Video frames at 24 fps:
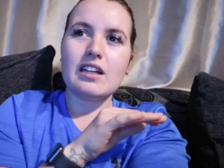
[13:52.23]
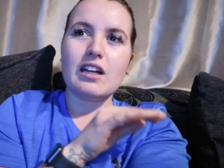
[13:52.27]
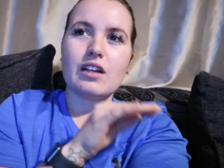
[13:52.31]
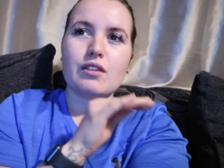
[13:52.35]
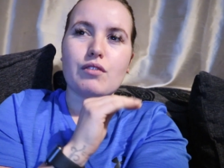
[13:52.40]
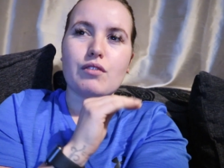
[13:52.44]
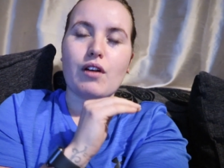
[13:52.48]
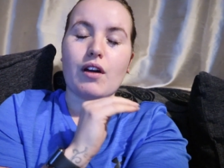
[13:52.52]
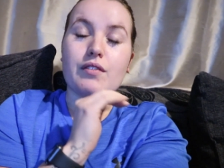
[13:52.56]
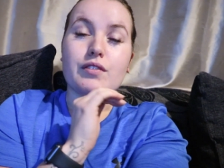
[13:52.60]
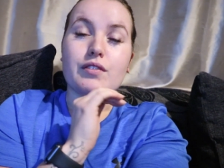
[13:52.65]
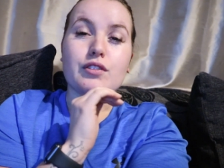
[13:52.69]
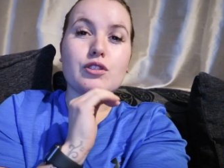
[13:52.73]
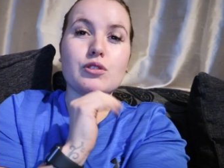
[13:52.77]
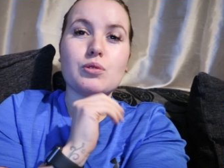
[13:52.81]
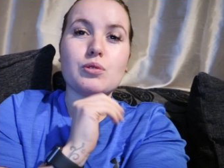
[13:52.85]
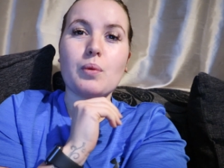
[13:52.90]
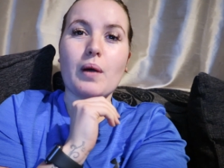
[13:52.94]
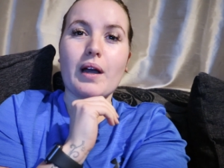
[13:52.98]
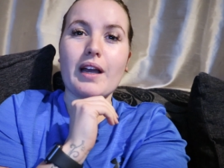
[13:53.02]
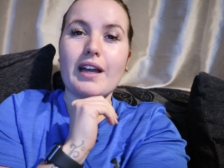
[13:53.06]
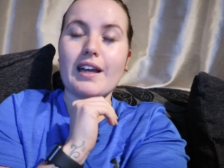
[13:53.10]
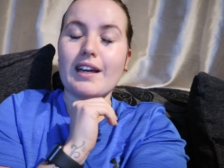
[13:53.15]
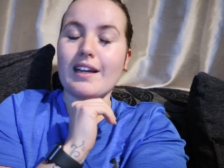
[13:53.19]
I'd rather just
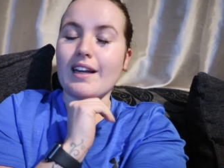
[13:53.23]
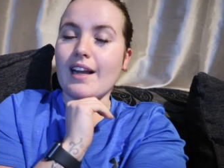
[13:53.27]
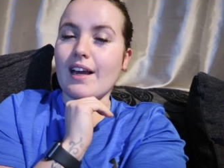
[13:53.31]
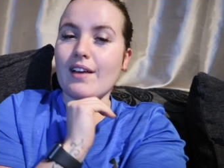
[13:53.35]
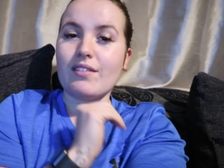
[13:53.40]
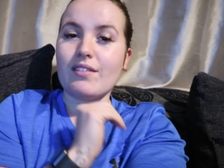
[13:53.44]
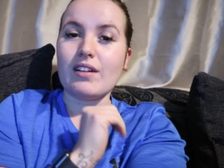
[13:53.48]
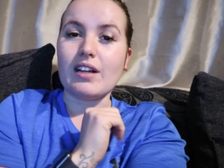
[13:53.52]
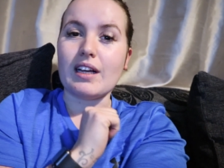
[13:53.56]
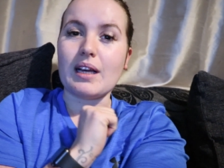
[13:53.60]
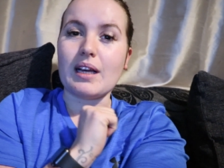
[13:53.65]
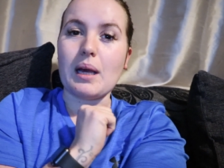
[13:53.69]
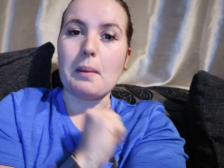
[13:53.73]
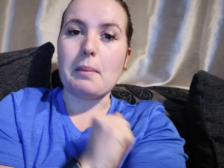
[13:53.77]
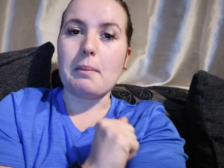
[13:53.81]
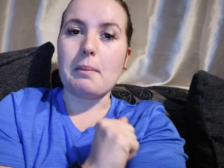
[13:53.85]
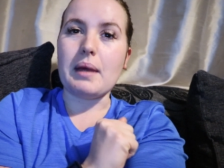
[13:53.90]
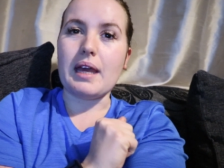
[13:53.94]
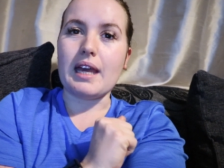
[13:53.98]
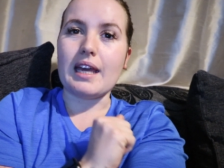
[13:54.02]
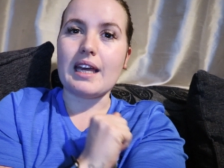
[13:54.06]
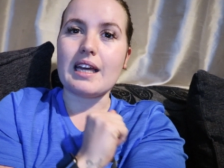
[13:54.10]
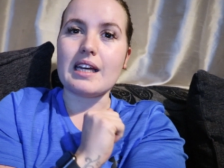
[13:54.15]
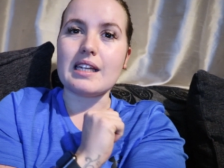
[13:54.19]
wait and have like a
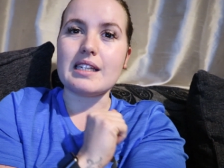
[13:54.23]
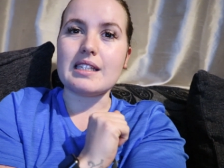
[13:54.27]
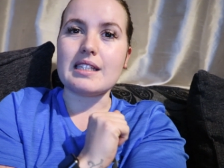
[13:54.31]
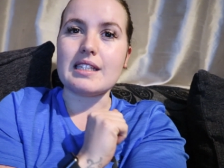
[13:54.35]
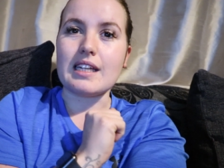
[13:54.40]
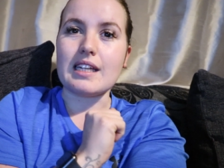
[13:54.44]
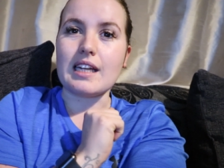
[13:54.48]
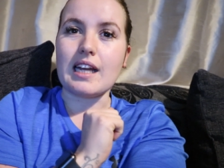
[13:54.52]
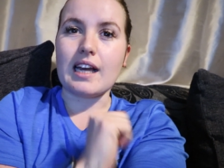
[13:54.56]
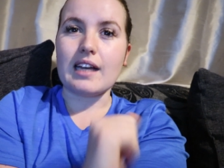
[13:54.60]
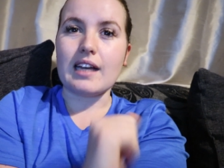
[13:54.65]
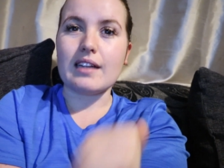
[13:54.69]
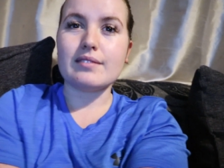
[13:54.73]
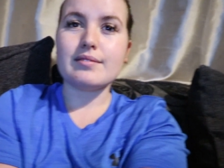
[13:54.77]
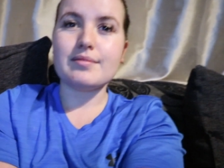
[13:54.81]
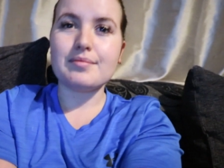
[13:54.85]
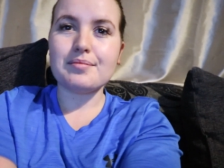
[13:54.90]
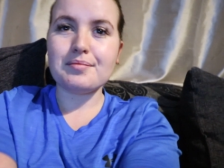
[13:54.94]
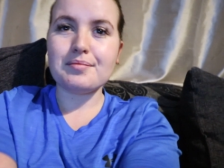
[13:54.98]
big dinner.